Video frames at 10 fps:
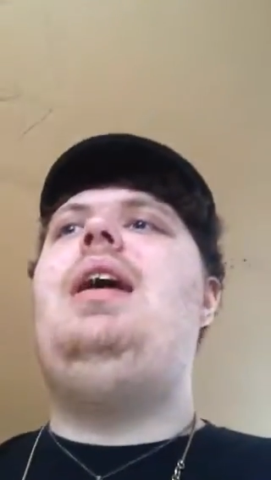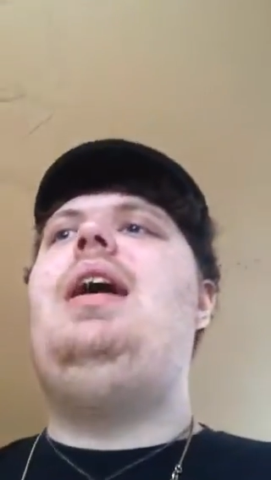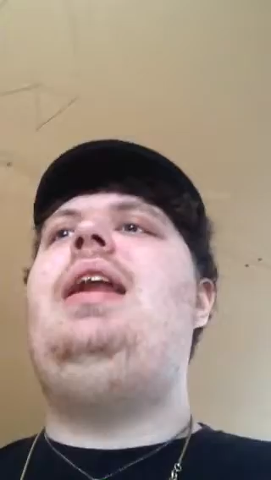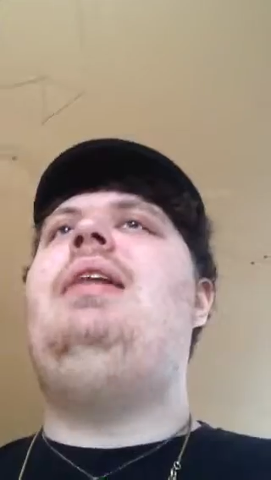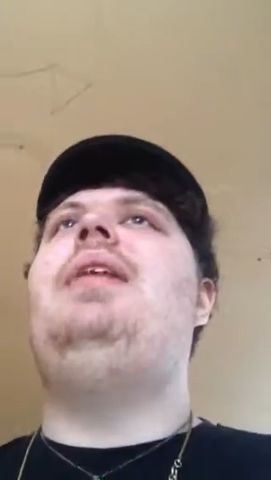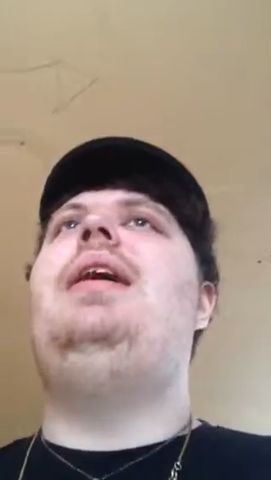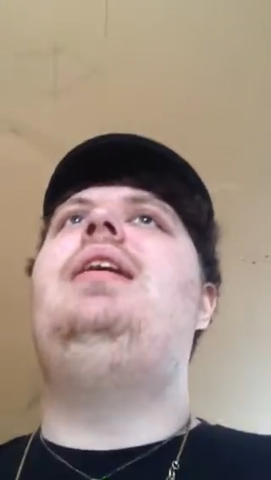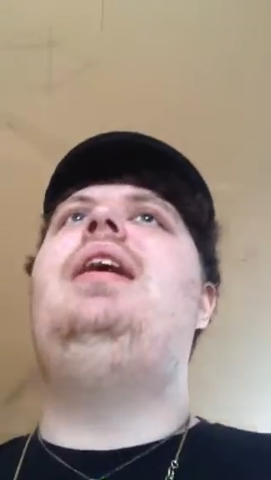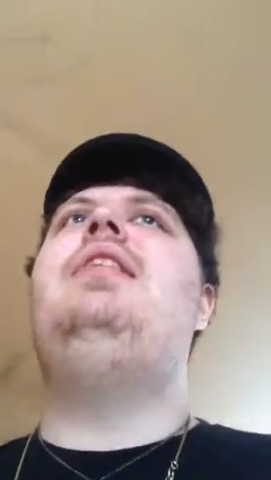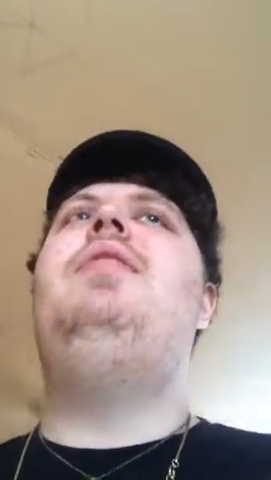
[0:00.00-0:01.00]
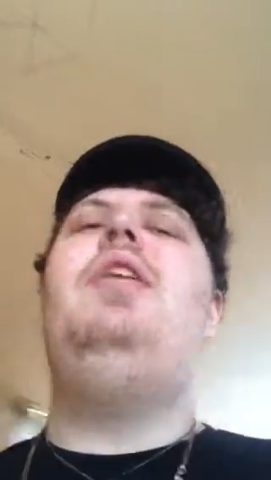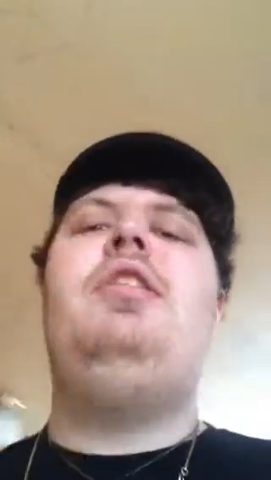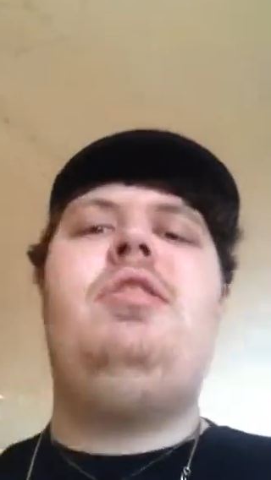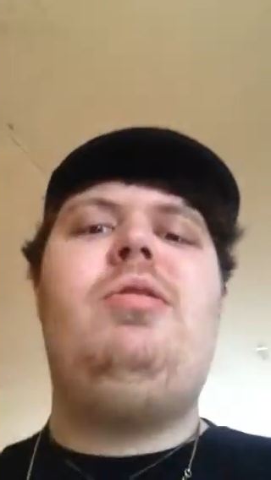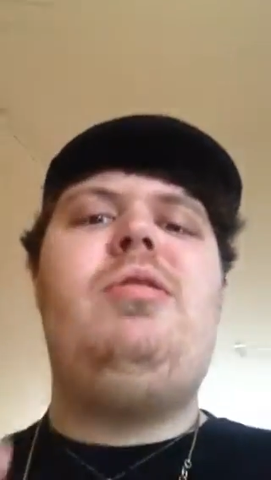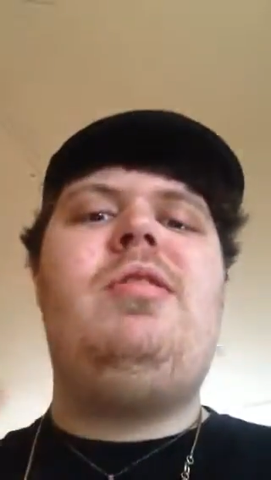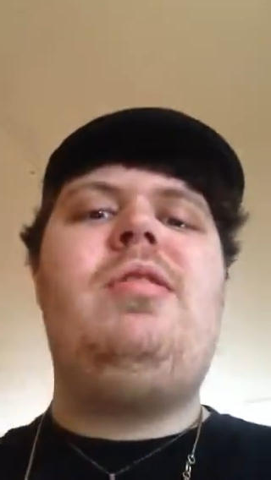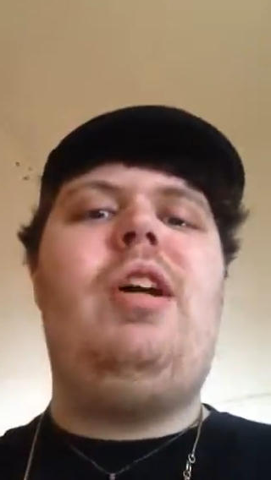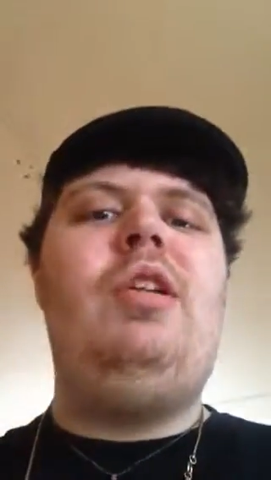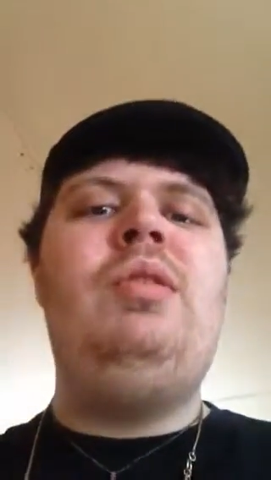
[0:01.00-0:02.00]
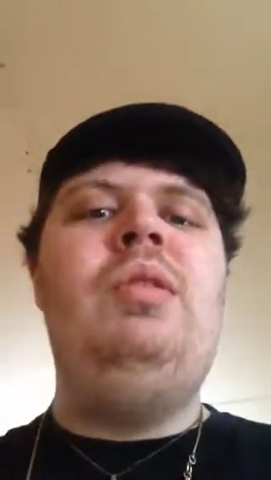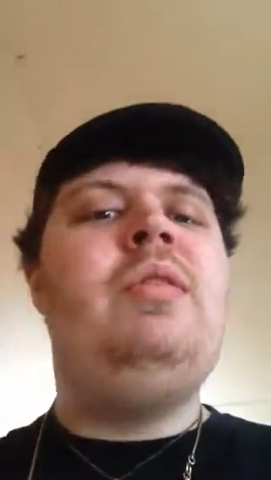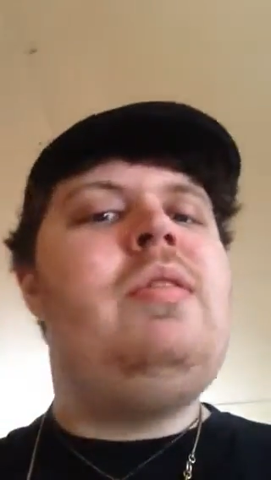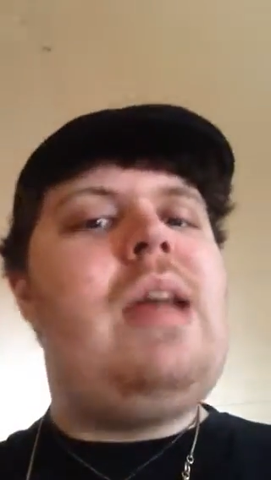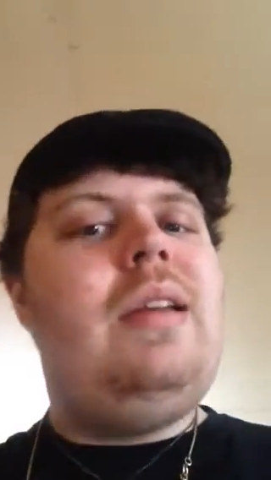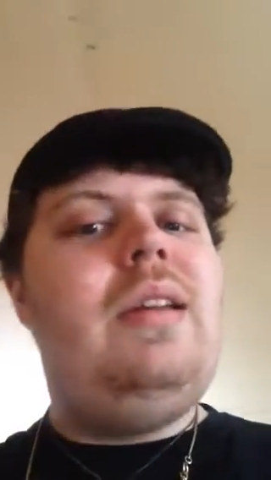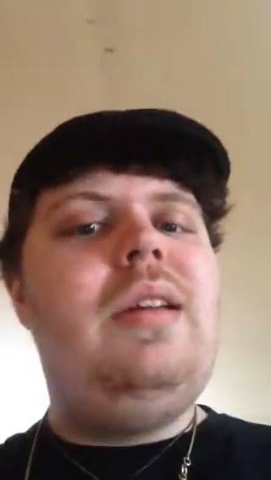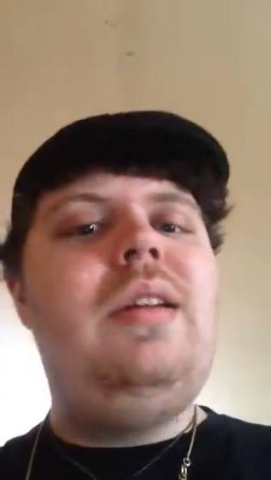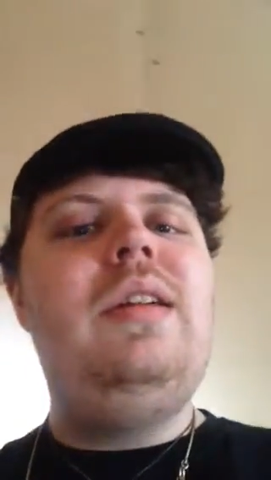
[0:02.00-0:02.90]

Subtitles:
Anyway, it's a very subtle scent.